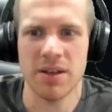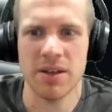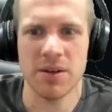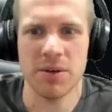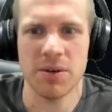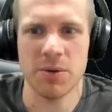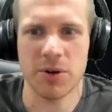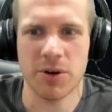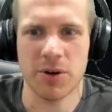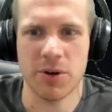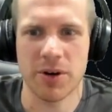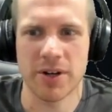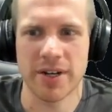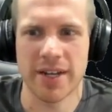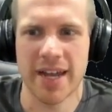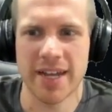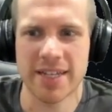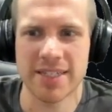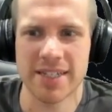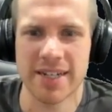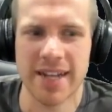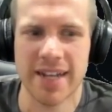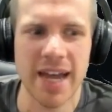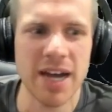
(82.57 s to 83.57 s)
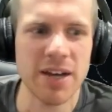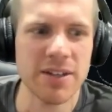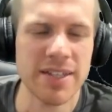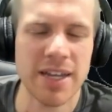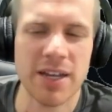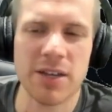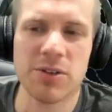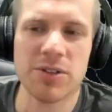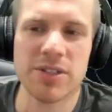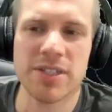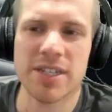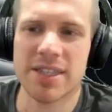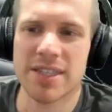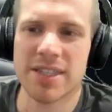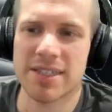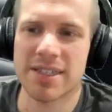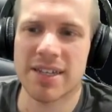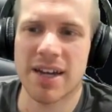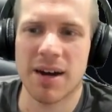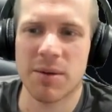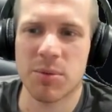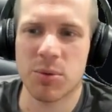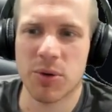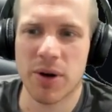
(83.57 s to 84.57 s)
We're going to exit out. Now you'll see at the
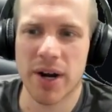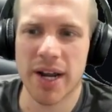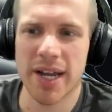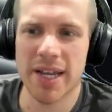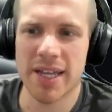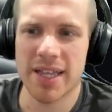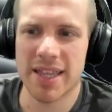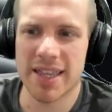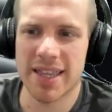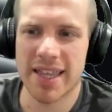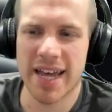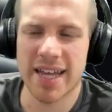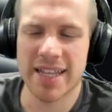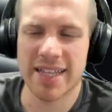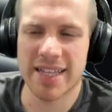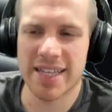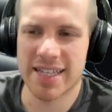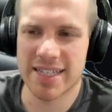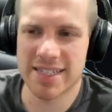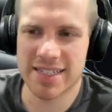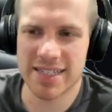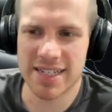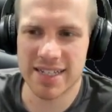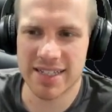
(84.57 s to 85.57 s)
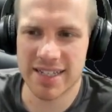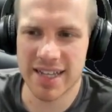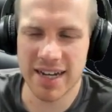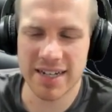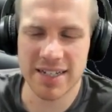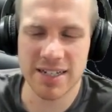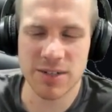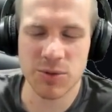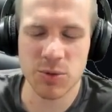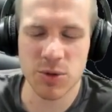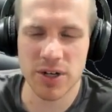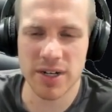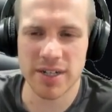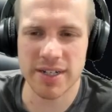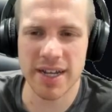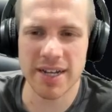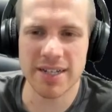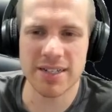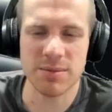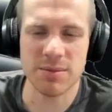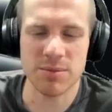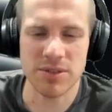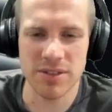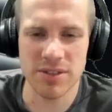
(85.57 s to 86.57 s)
top right, that is connected. We're
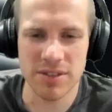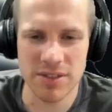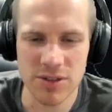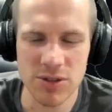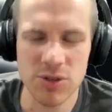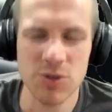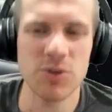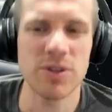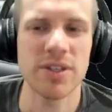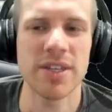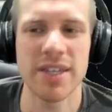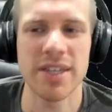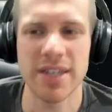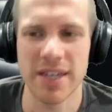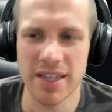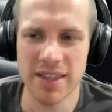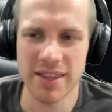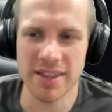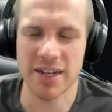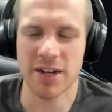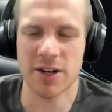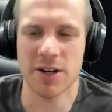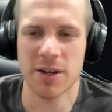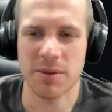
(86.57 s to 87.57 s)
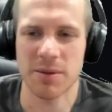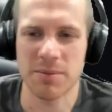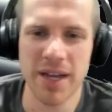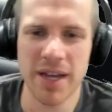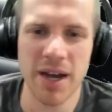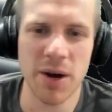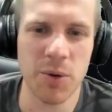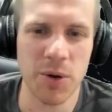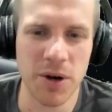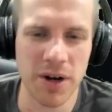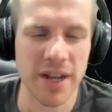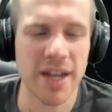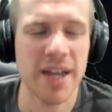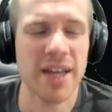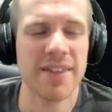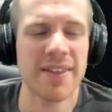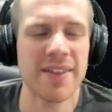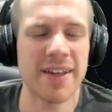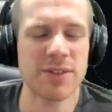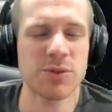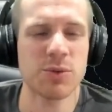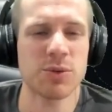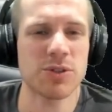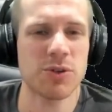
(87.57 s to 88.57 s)
connected to the Ethereum network.
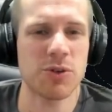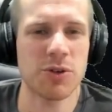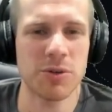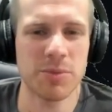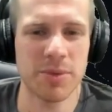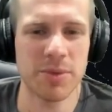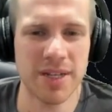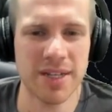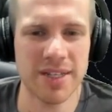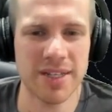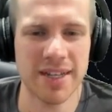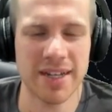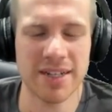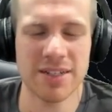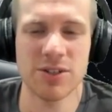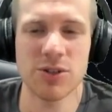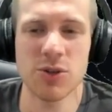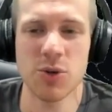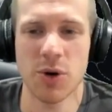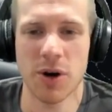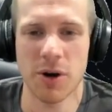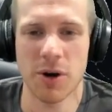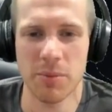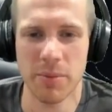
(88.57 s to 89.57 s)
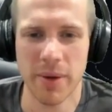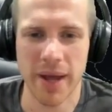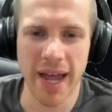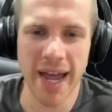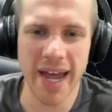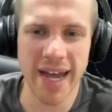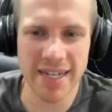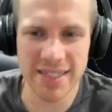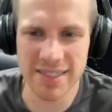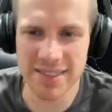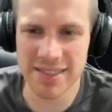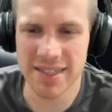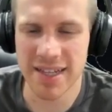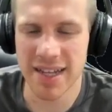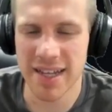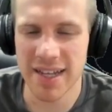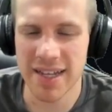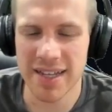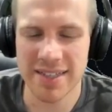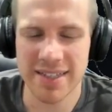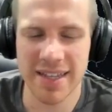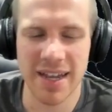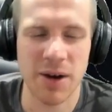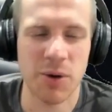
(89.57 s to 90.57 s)
That's what's going to be connected to our pass.
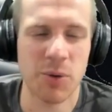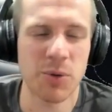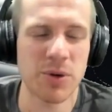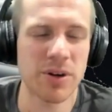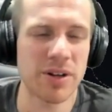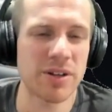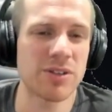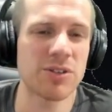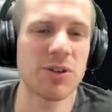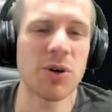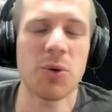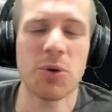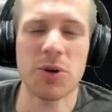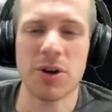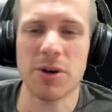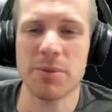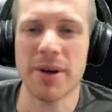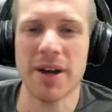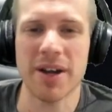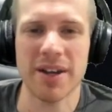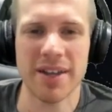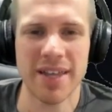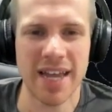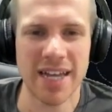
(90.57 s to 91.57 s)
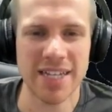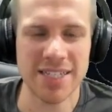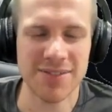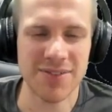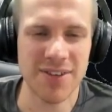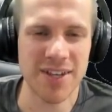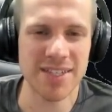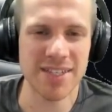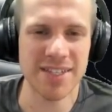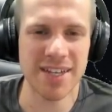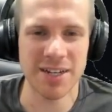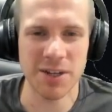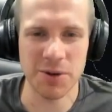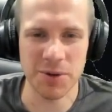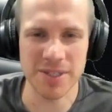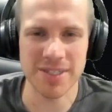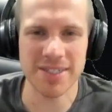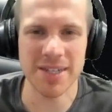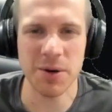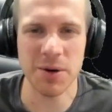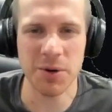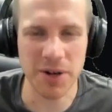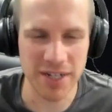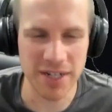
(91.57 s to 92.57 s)
Now, don't worry about gas fees. I know we
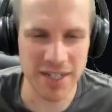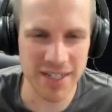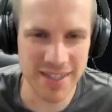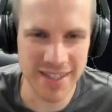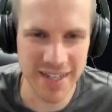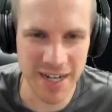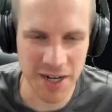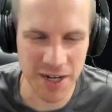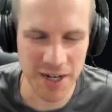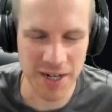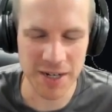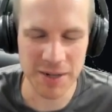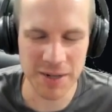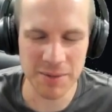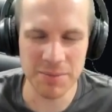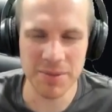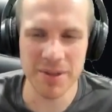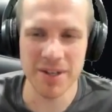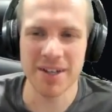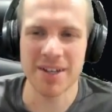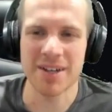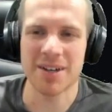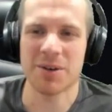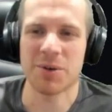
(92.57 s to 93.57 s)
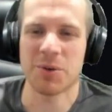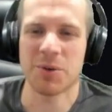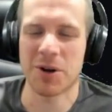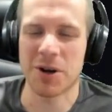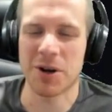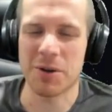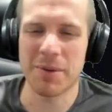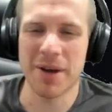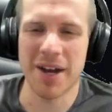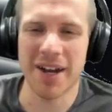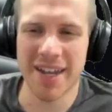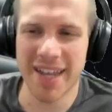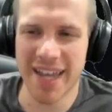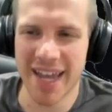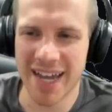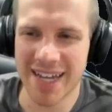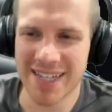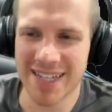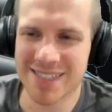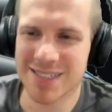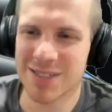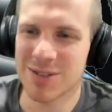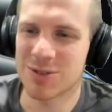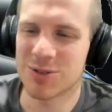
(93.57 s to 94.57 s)
say we're on Ethereum. Worry about
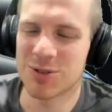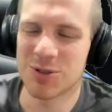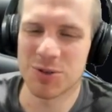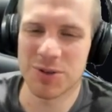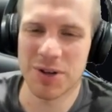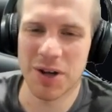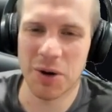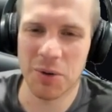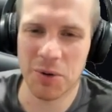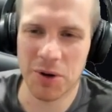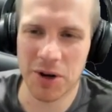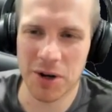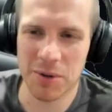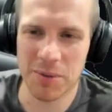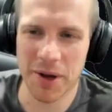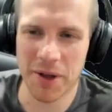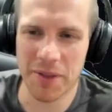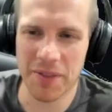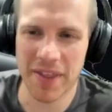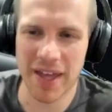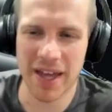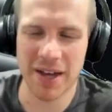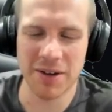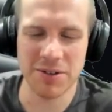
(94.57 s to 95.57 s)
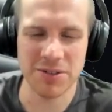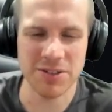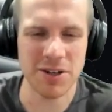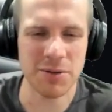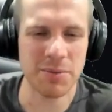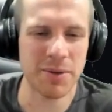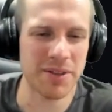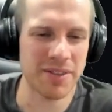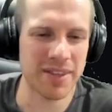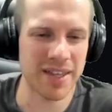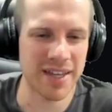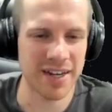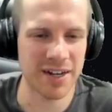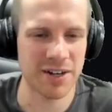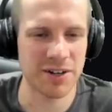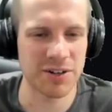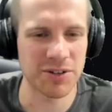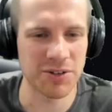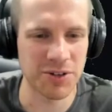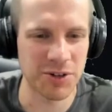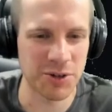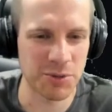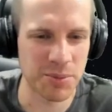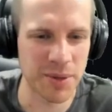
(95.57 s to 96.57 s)
gas, do not worry about that. We'll talk about that here in
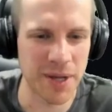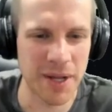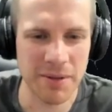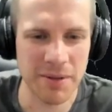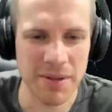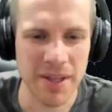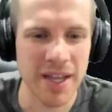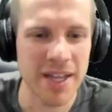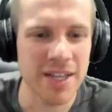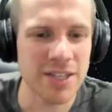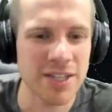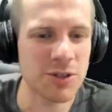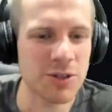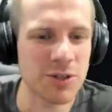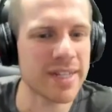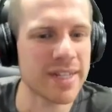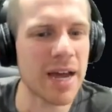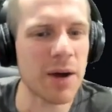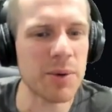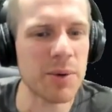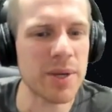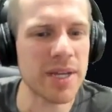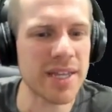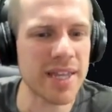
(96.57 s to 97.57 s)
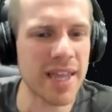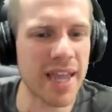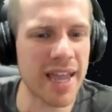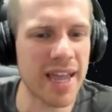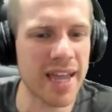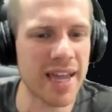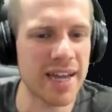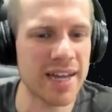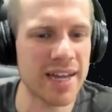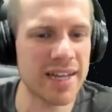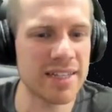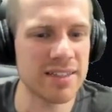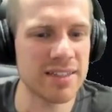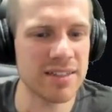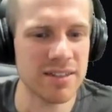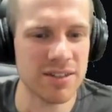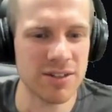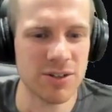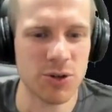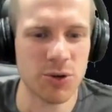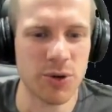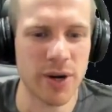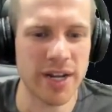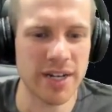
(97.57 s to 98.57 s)
a little bit. So now we can
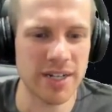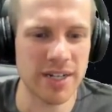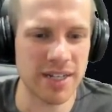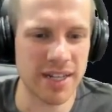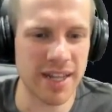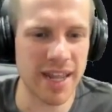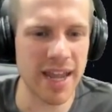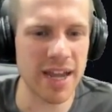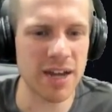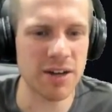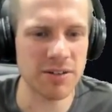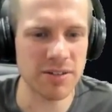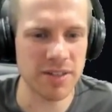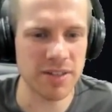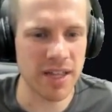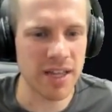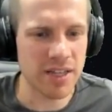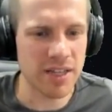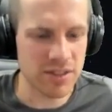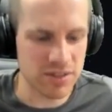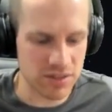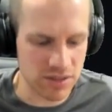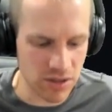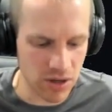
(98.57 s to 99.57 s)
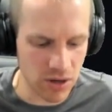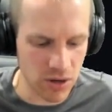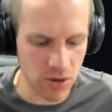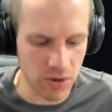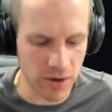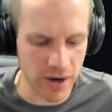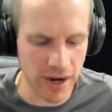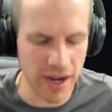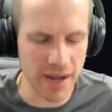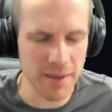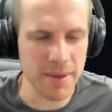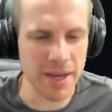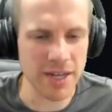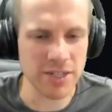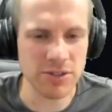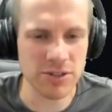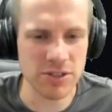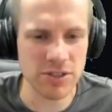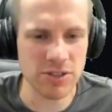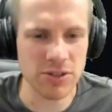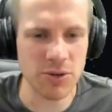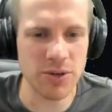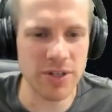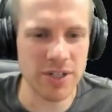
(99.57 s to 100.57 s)
create an account. So I'm actually
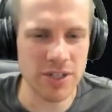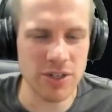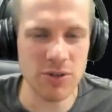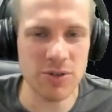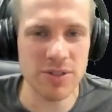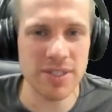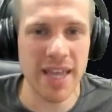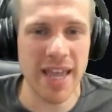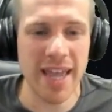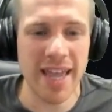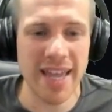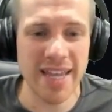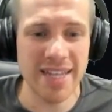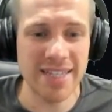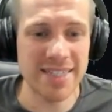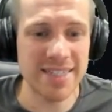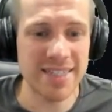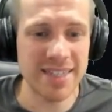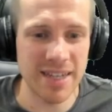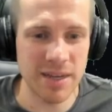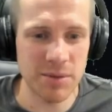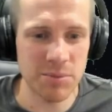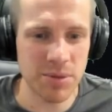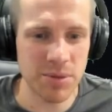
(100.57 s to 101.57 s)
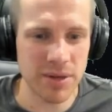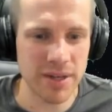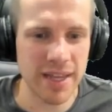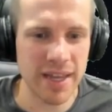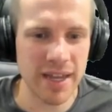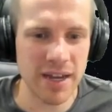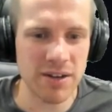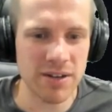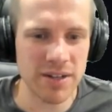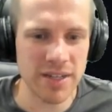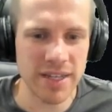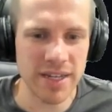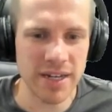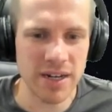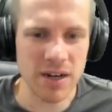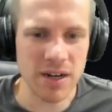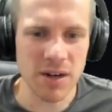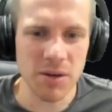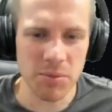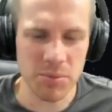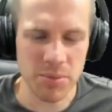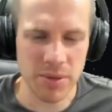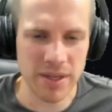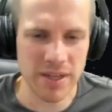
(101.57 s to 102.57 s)
just going to use a temp account
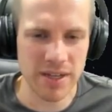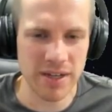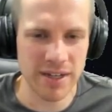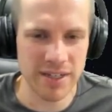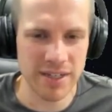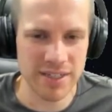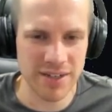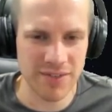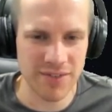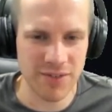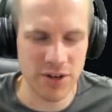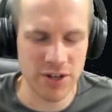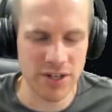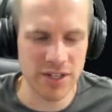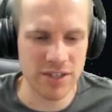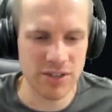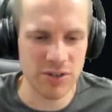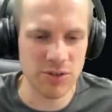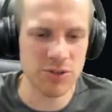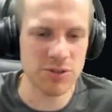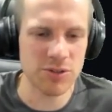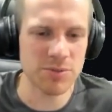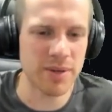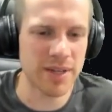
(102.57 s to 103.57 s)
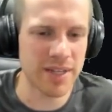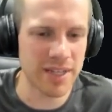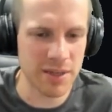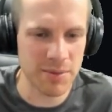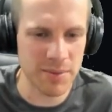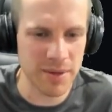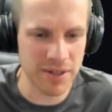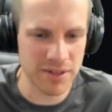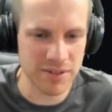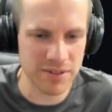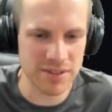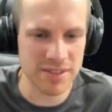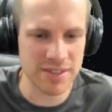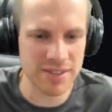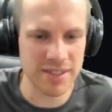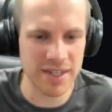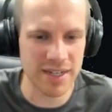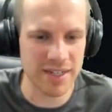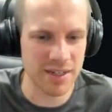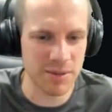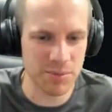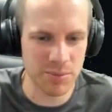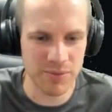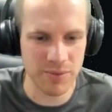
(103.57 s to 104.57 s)
here because I've already used my emails
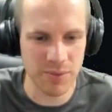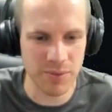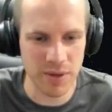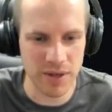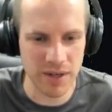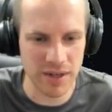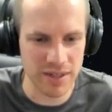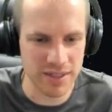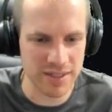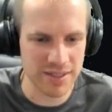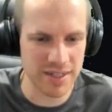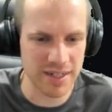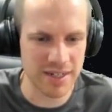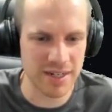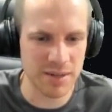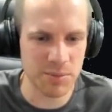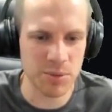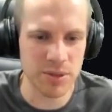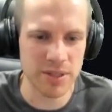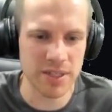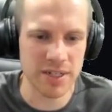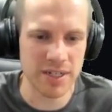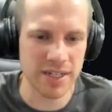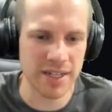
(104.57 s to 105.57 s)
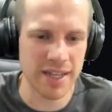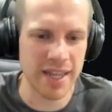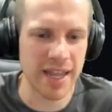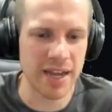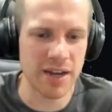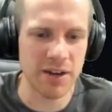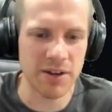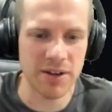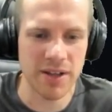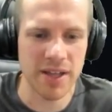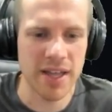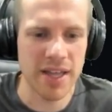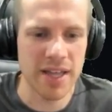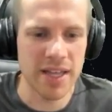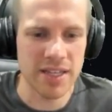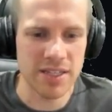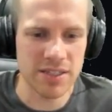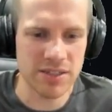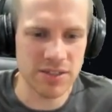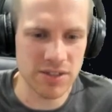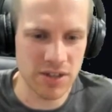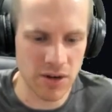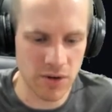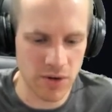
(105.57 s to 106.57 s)
to sign up with an account.
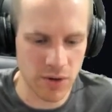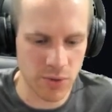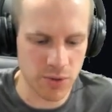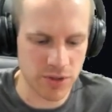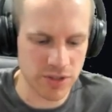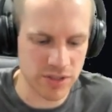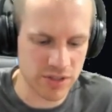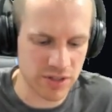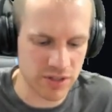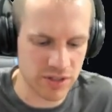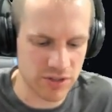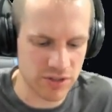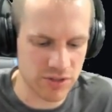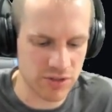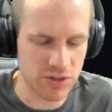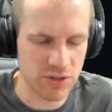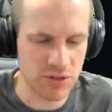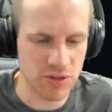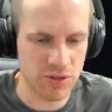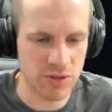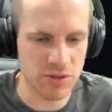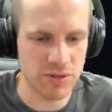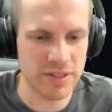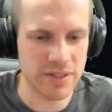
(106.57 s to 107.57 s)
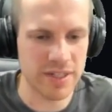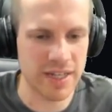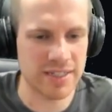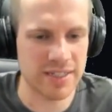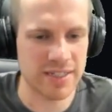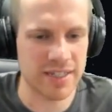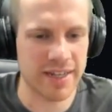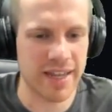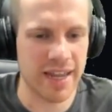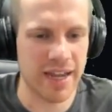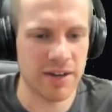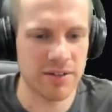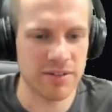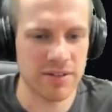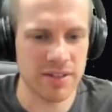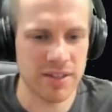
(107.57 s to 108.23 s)
So we're just going to do test account.